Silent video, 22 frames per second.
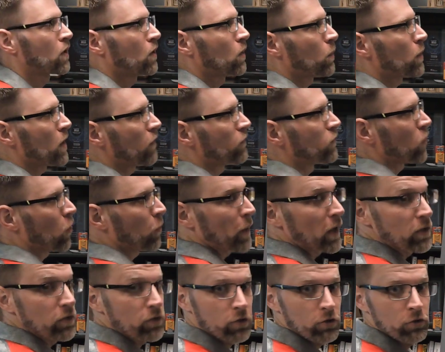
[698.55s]
We have
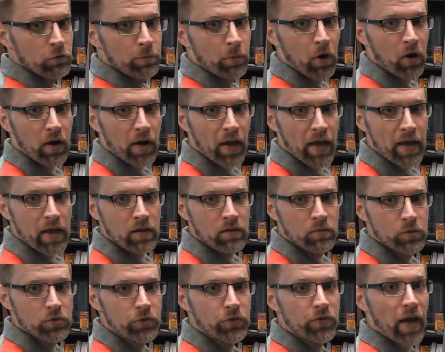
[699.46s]
Domain 2 Part A,
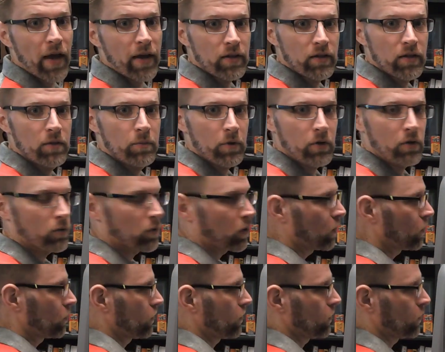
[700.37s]
which is academic
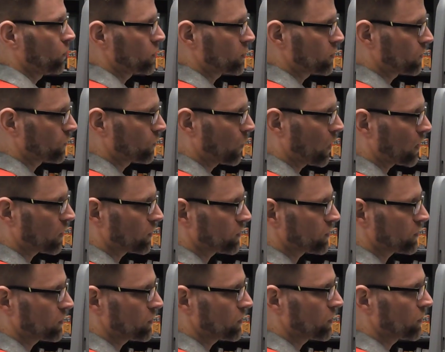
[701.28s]
growth, which is where
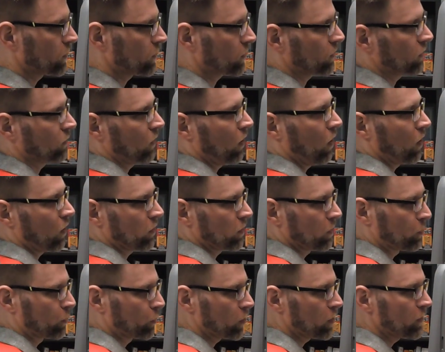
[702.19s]
students are the
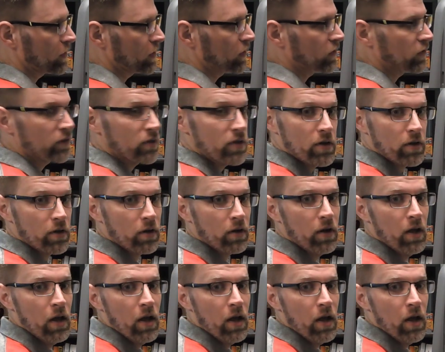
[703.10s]
previous year.